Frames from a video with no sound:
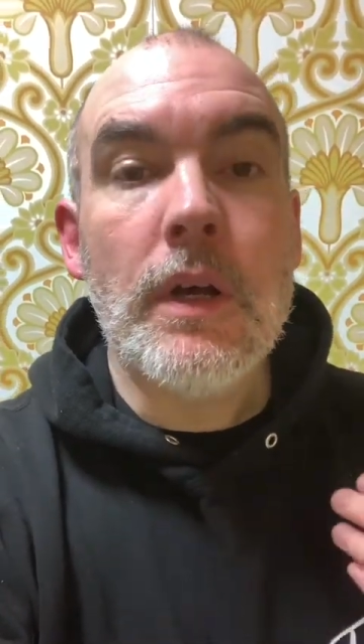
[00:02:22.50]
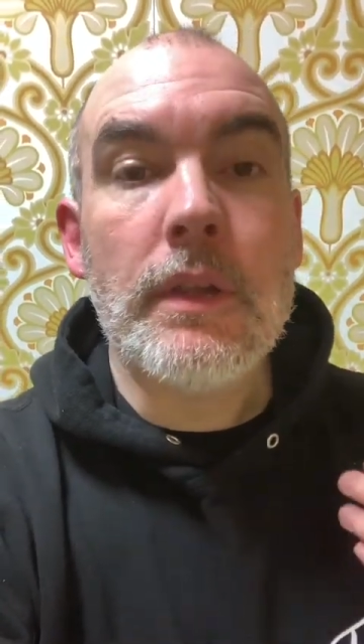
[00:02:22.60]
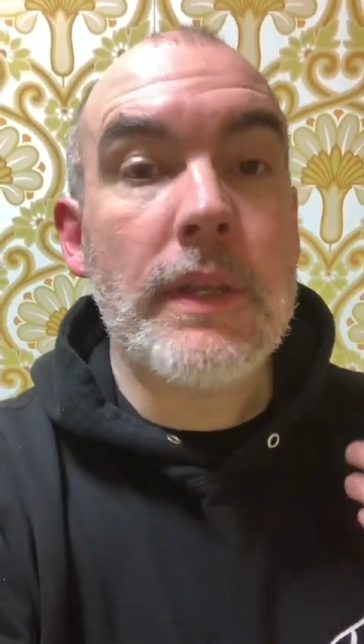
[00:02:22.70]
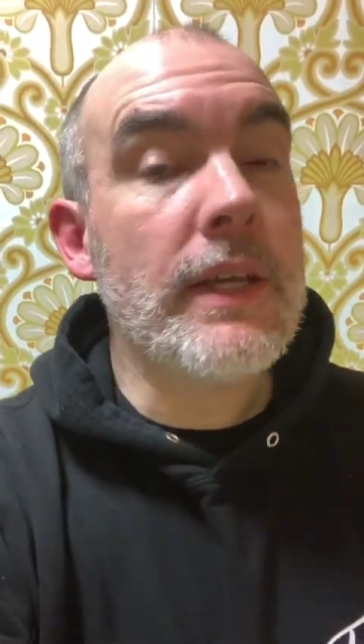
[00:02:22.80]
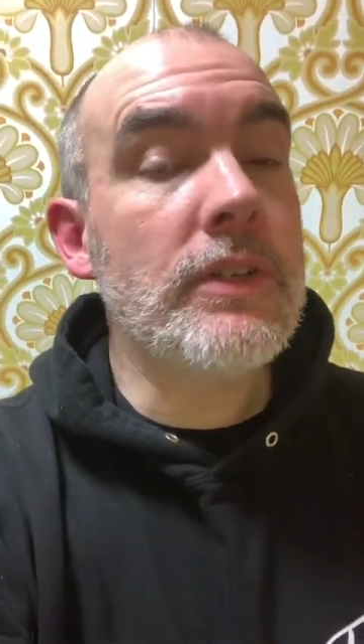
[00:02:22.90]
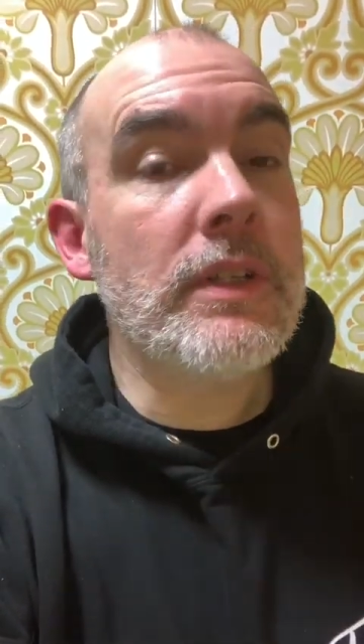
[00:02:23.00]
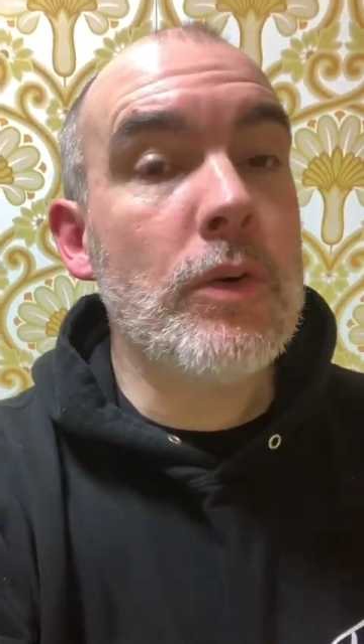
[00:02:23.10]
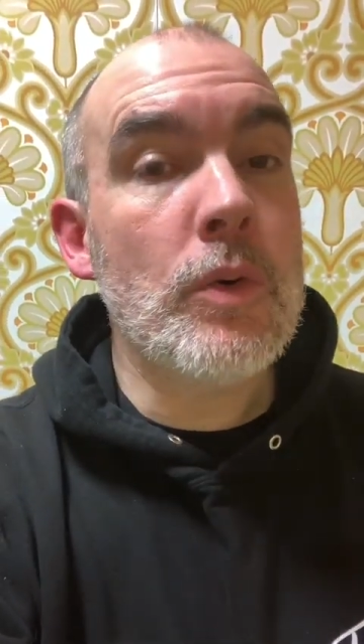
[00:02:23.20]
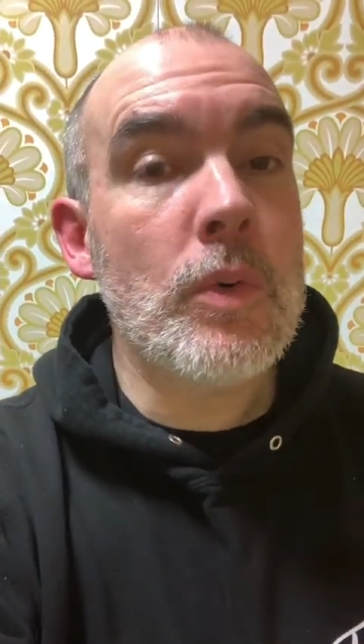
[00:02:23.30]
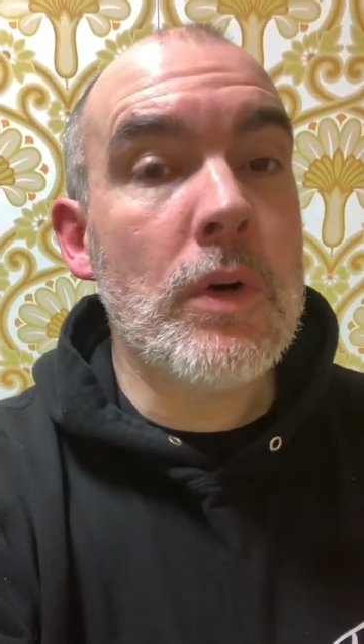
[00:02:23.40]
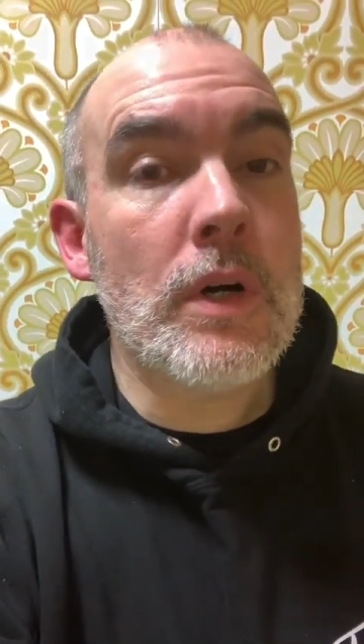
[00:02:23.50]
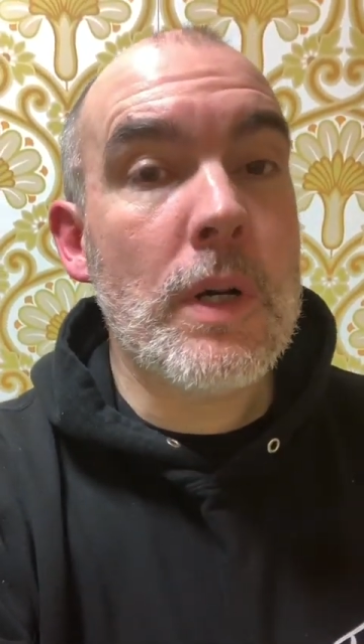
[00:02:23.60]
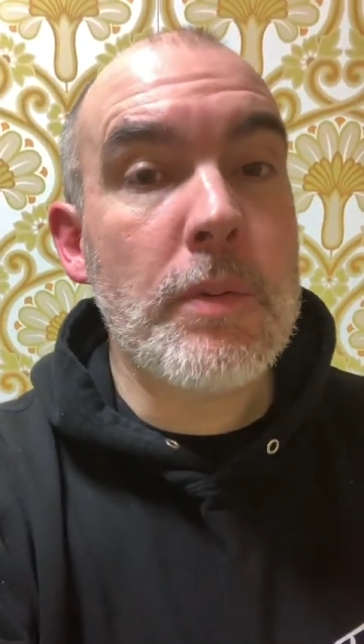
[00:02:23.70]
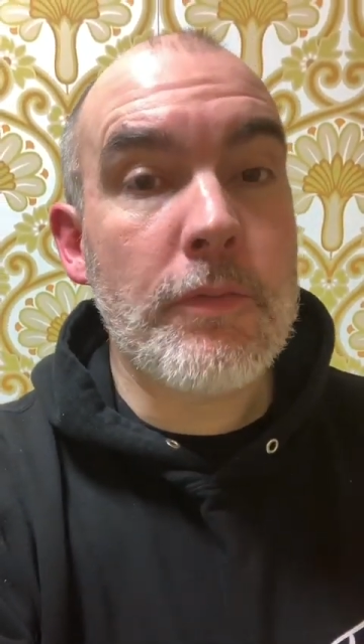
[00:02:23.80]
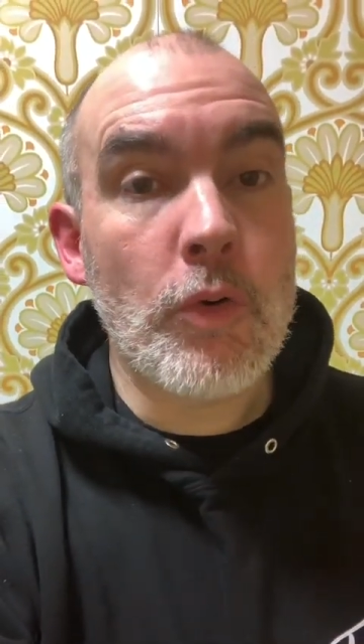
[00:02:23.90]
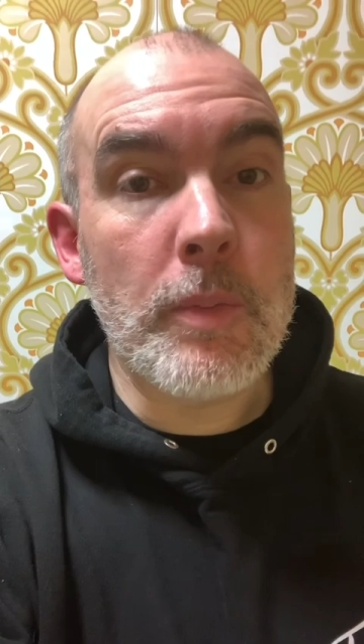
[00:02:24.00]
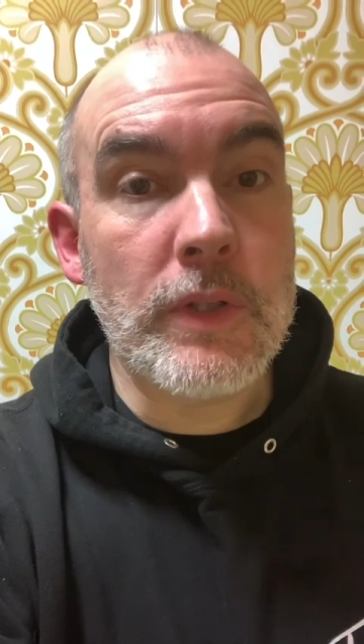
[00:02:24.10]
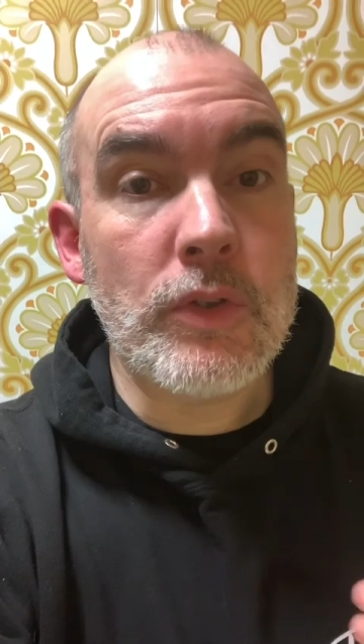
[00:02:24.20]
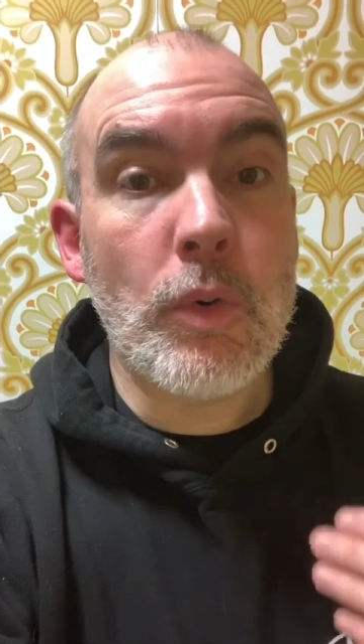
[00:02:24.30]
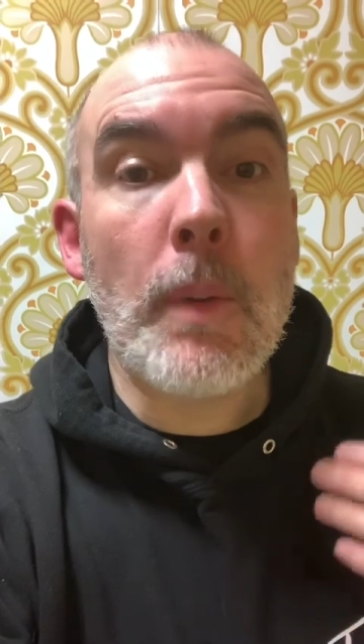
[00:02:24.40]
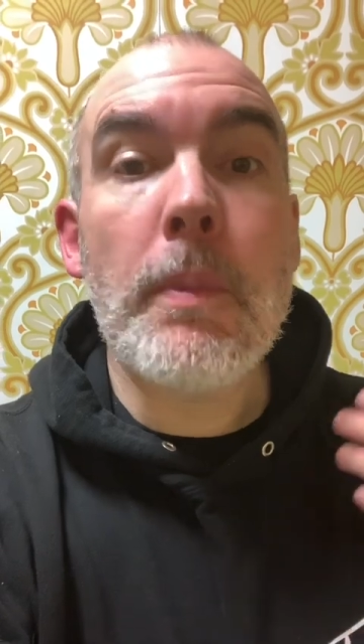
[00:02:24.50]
that is still a performance. You are